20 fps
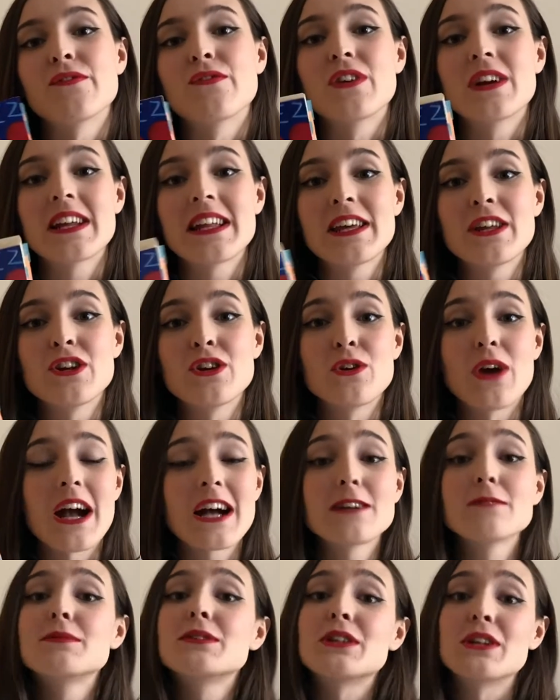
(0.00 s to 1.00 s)
really knew
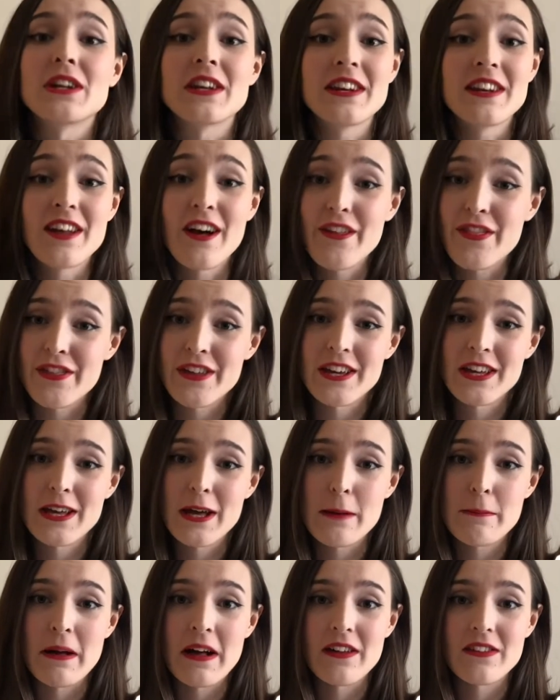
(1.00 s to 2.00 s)
absolutely nothing
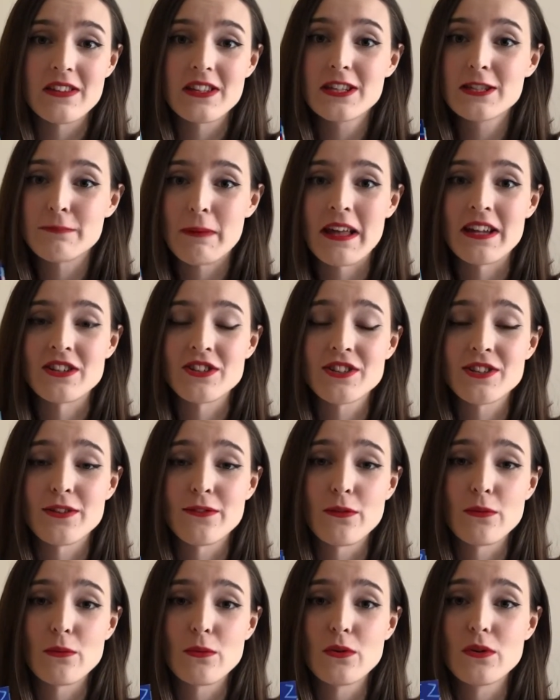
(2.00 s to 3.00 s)
about the Spanish
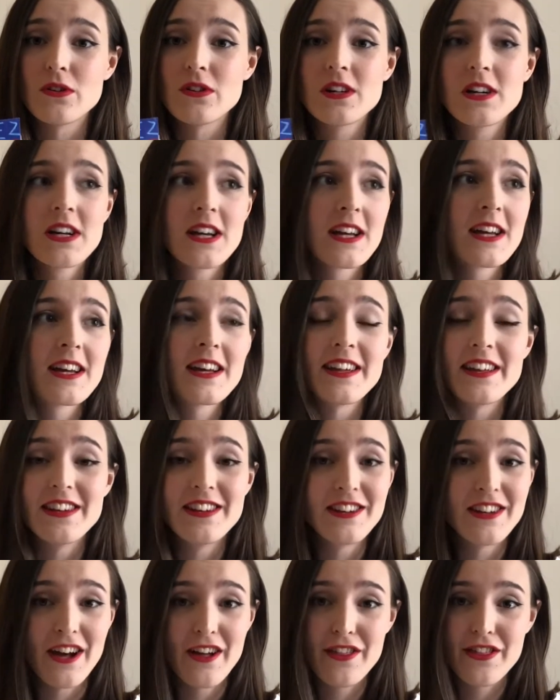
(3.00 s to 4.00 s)
Civil War.
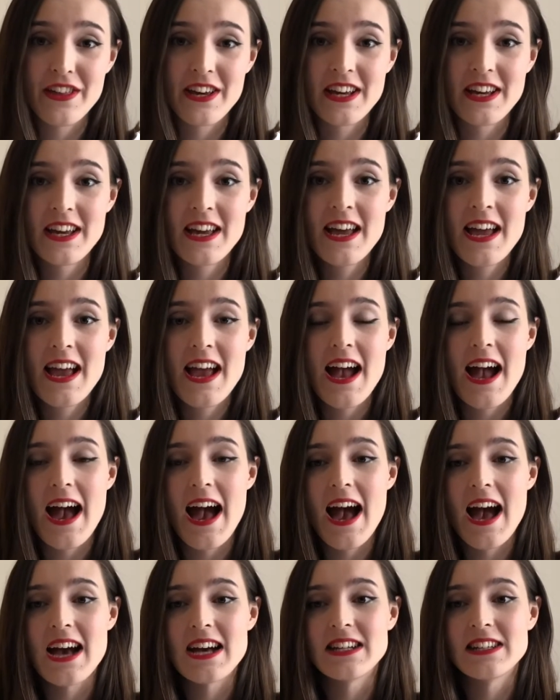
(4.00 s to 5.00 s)
Nothing.
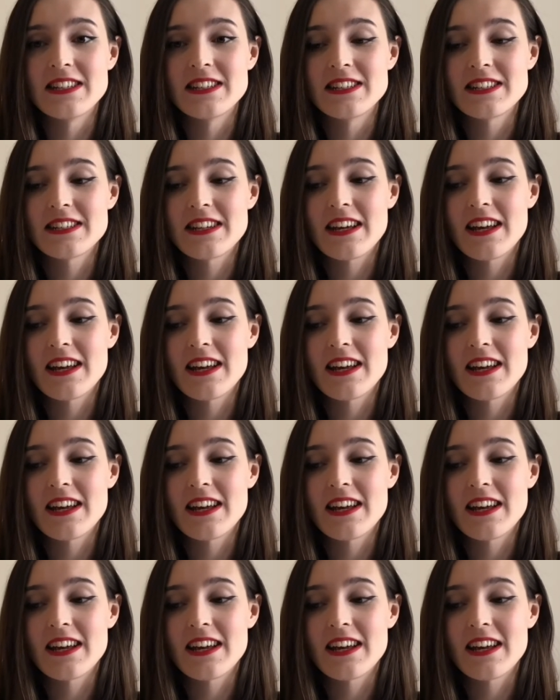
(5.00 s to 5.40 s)
And